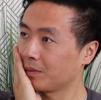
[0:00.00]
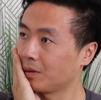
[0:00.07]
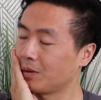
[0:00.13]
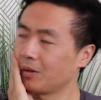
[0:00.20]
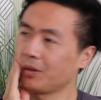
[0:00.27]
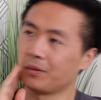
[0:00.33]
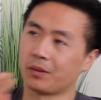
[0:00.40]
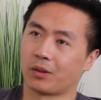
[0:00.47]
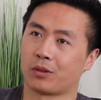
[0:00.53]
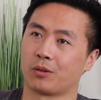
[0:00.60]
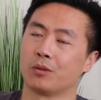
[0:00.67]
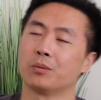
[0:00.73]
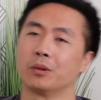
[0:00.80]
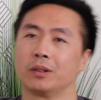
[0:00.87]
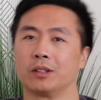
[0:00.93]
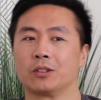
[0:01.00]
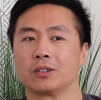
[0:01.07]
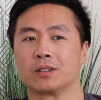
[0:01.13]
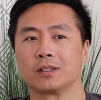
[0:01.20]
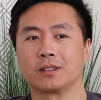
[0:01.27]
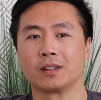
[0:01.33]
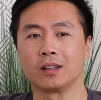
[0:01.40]
I don't even third world, like,
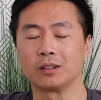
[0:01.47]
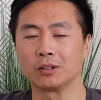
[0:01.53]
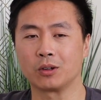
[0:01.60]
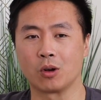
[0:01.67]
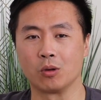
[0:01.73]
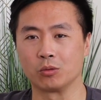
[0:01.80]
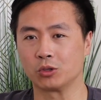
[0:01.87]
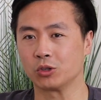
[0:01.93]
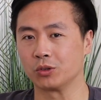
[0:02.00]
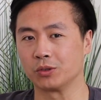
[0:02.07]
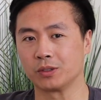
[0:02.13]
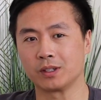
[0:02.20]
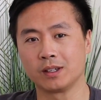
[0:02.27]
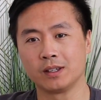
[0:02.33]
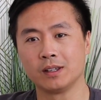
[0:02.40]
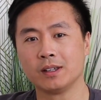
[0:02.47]
just other cultures,